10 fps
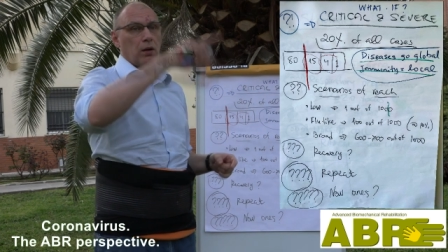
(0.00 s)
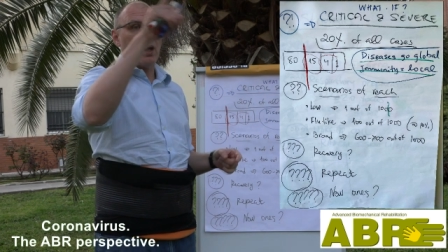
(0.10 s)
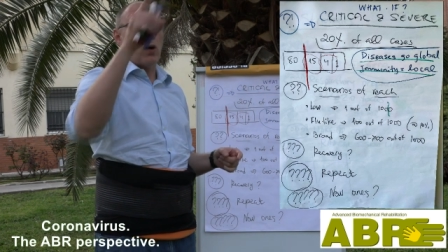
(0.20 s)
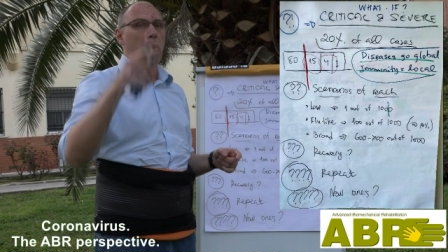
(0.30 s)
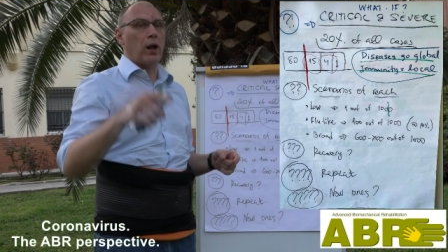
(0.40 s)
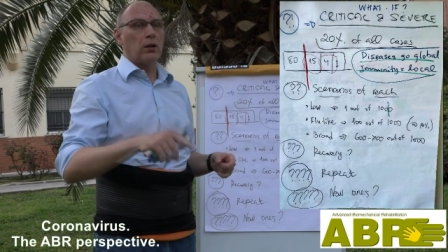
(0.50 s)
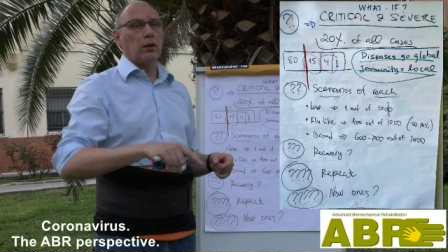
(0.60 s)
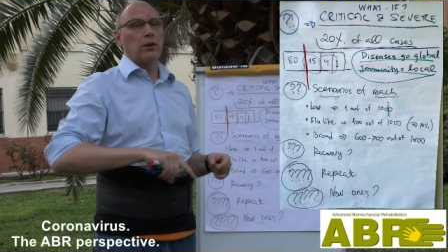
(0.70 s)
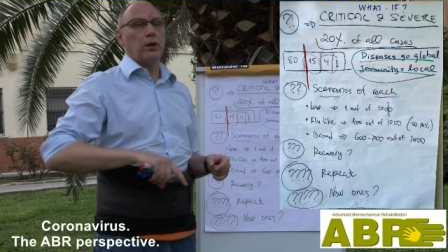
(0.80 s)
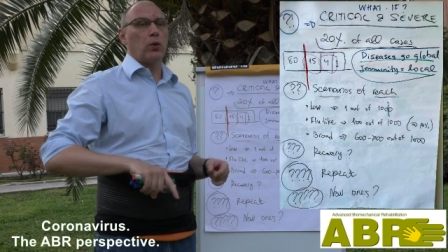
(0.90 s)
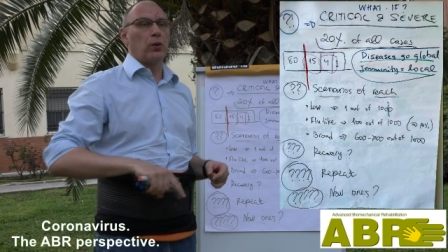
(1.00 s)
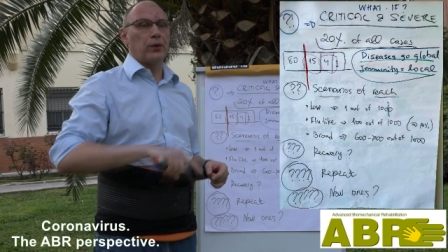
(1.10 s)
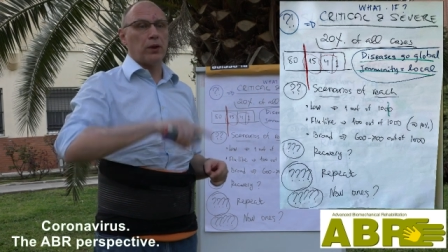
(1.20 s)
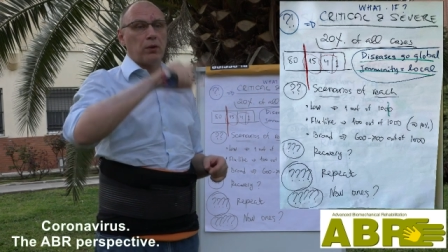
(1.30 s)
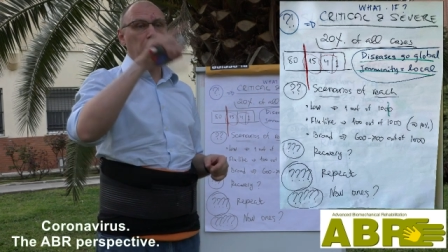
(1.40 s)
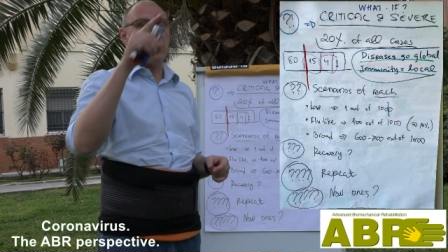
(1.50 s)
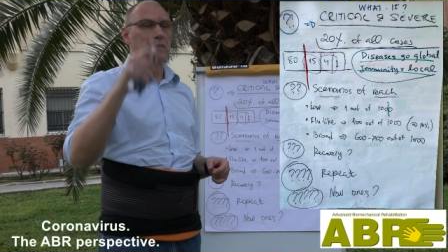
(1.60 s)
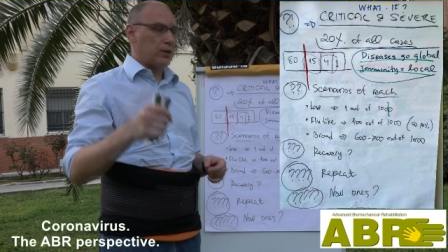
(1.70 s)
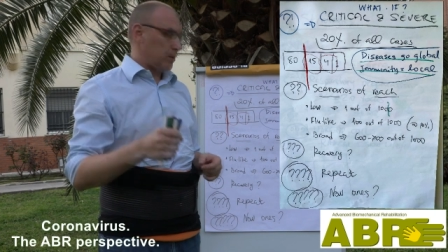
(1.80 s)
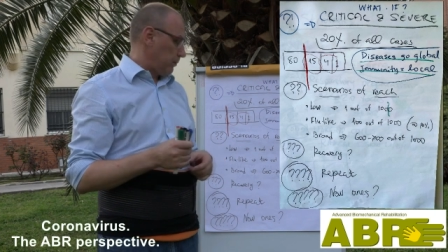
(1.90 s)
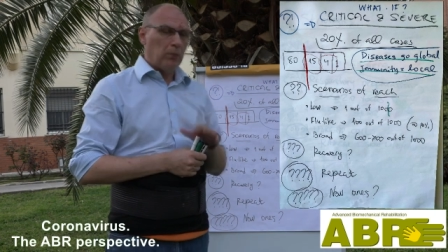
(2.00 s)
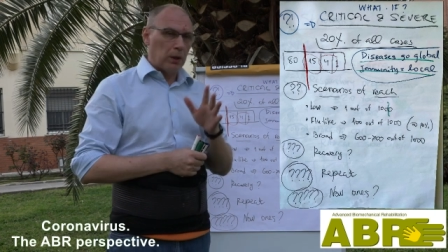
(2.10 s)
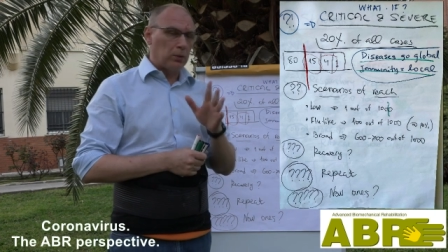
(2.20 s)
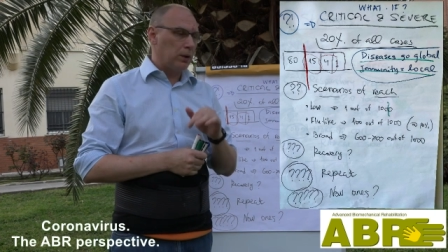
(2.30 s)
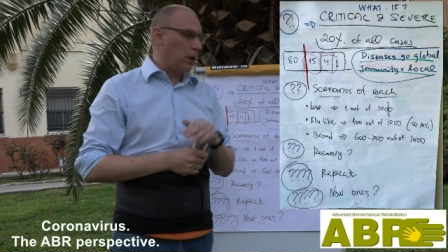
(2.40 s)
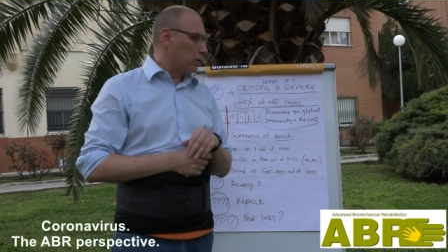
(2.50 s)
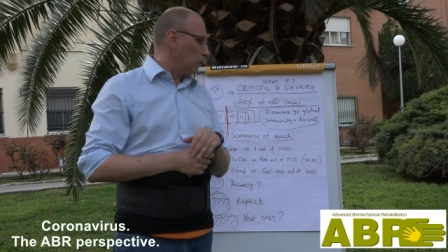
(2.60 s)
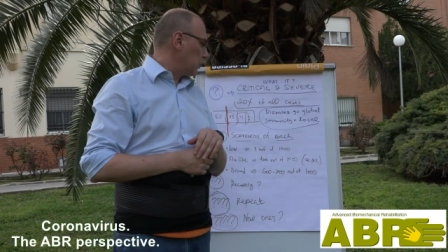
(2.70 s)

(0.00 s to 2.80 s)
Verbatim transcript: how well the whole thing recovers. But we'll get to